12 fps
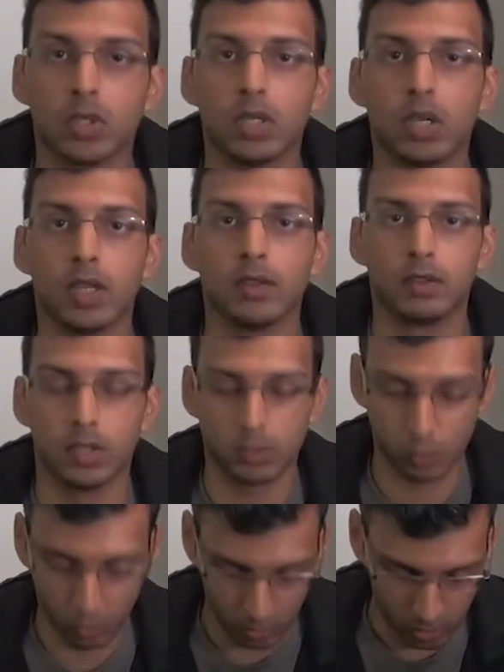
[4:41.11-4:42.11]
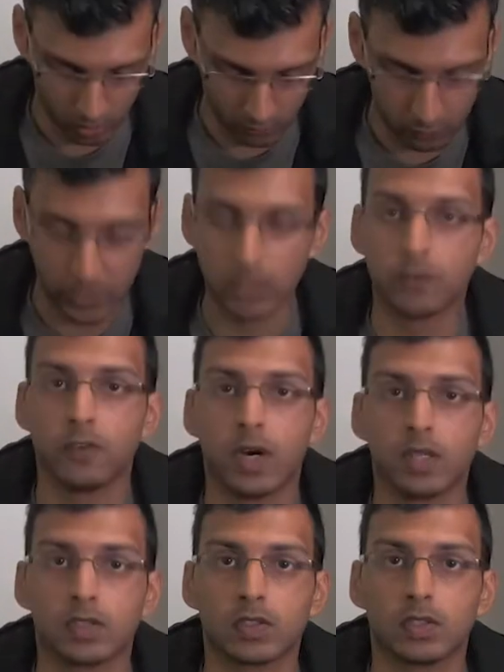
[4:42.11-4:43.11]
lens. It's very
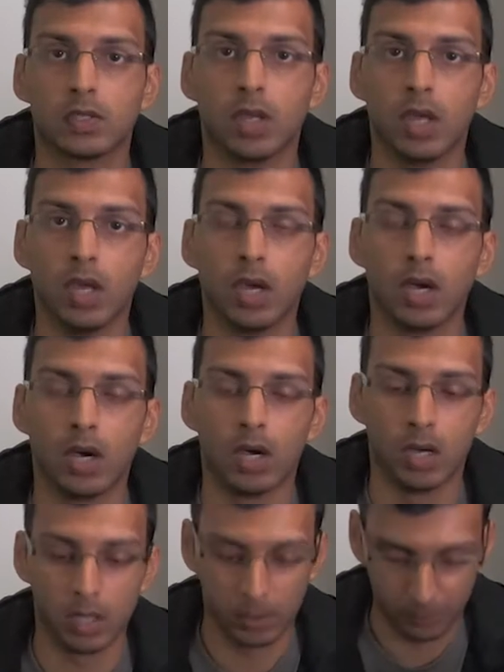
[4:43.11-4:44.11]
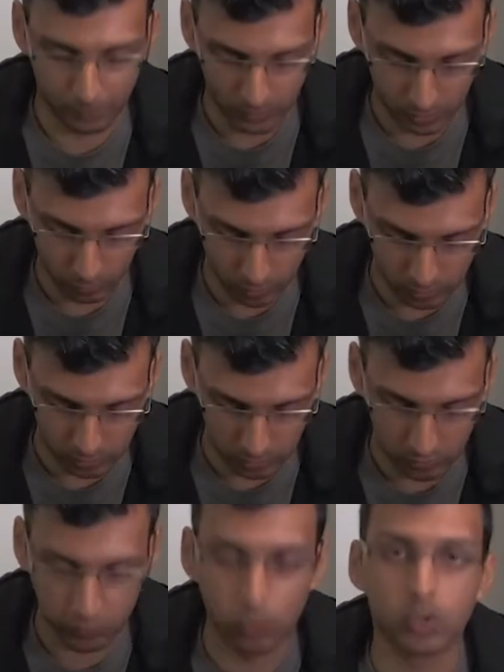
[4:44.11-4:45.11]
fast with its
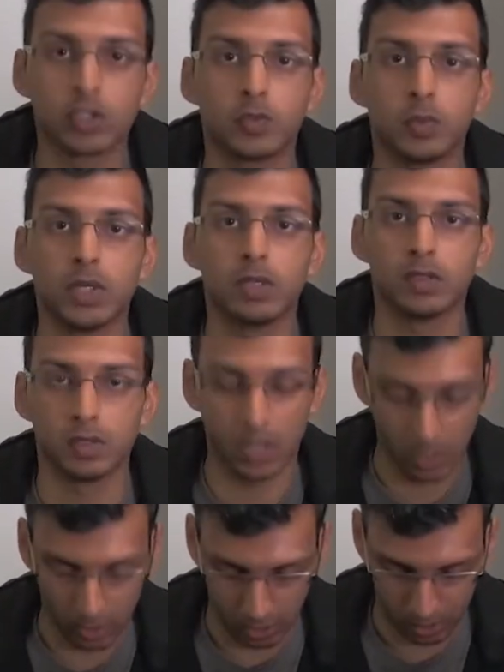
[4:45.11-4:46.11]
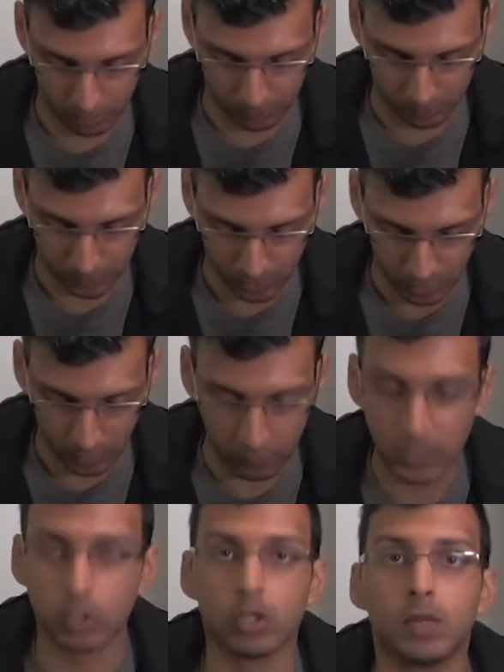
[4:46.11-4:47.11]
focus speeds, very
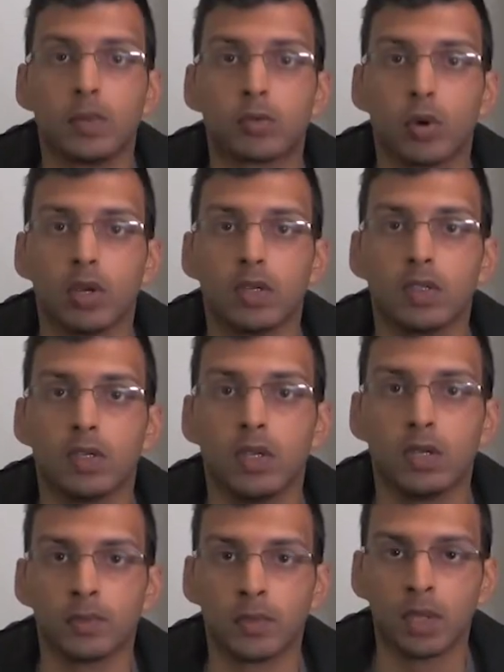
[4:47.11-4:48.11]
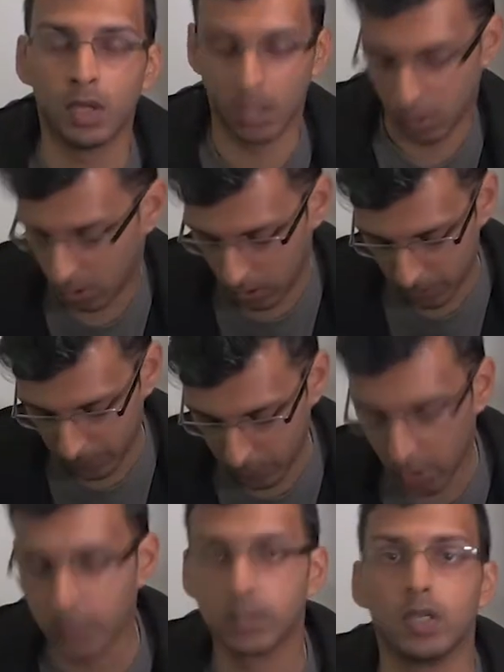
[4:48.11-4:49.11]
good image quality.
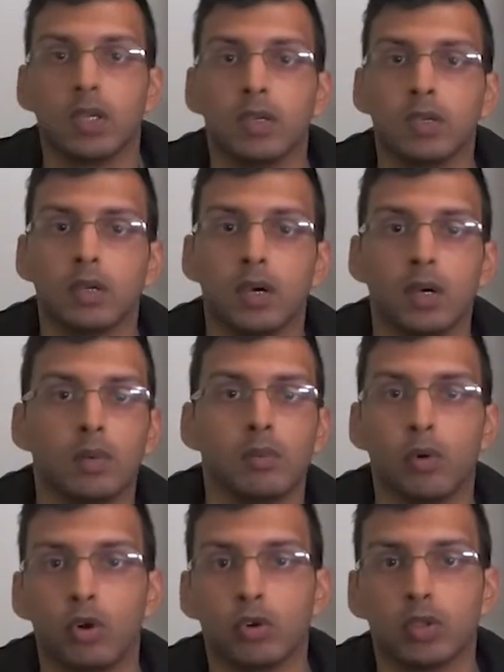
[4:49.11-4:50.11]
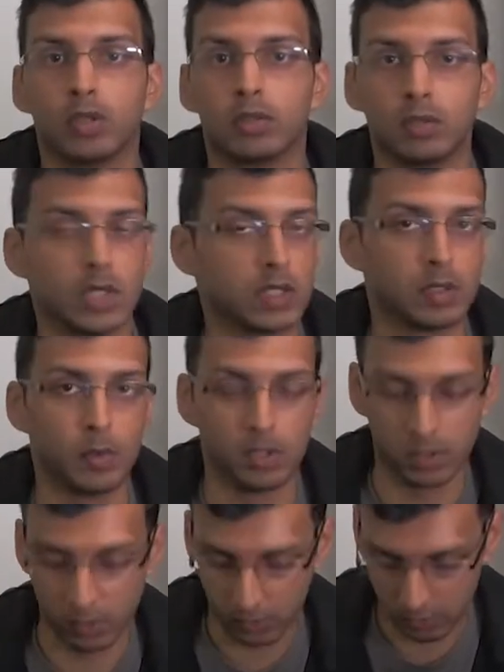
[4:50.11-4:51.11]
Can't say more good things about
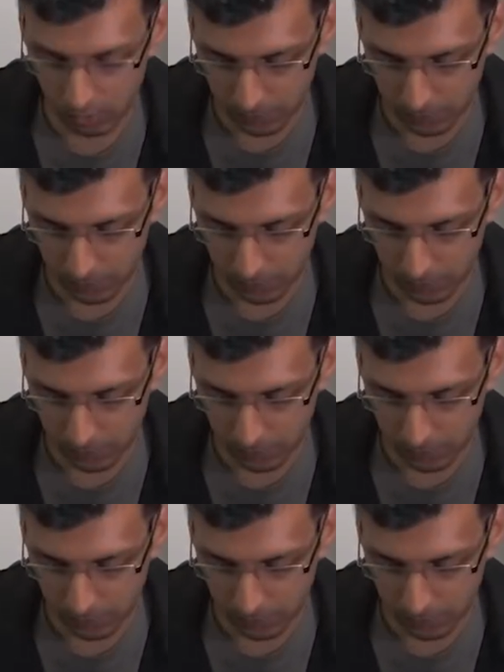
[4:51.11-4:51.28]
this.